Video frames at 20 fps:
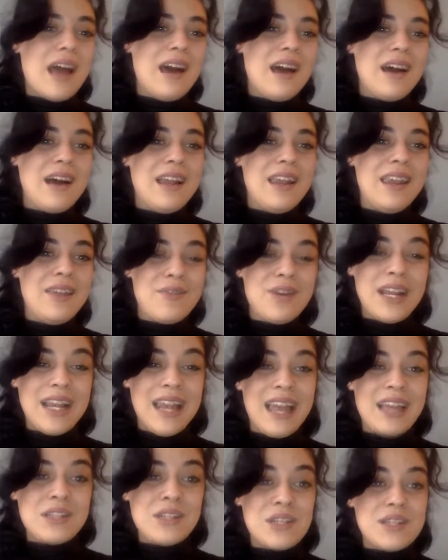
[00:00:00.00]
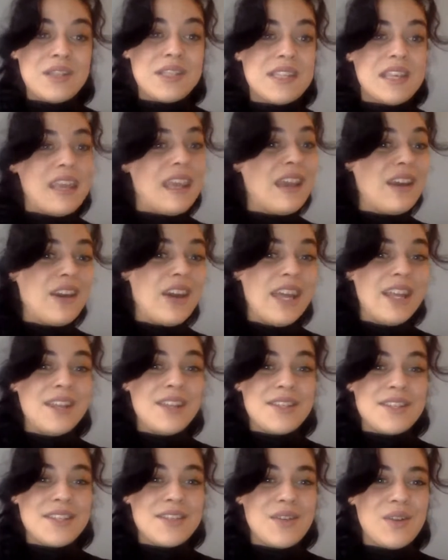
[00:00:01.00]
living legends, here in
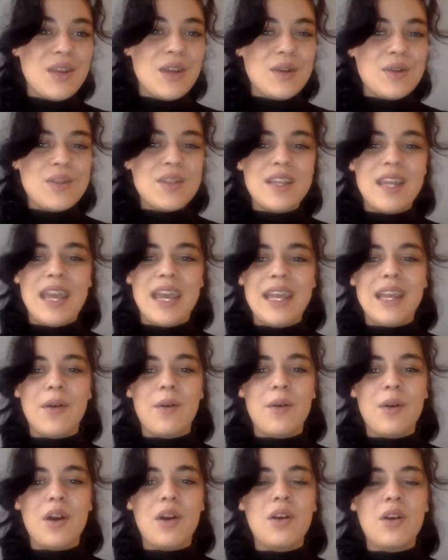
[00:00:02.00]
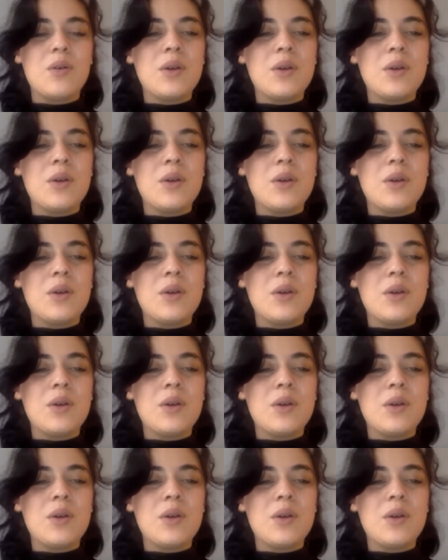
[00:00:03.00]
the studio today that are